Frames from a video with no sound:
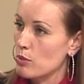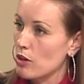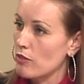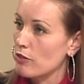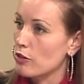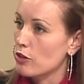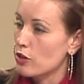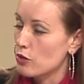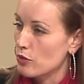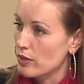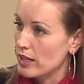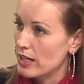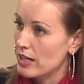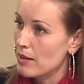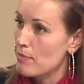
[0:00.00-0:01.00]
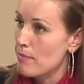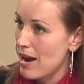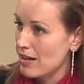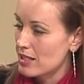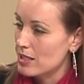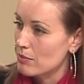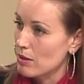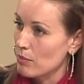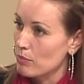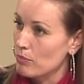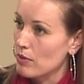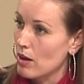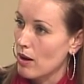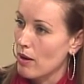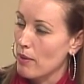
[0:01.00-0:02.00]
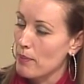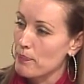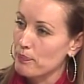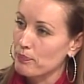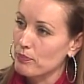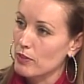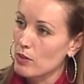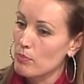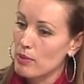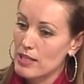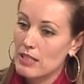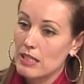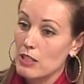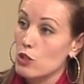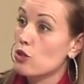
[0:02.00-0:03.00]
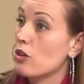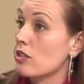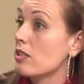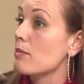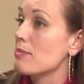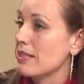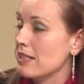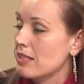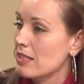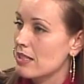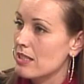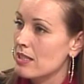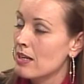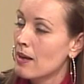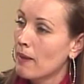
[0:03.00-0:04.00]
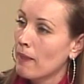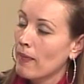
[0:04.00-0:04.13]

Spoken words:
we offer 3 maximum, basically trusted businesses.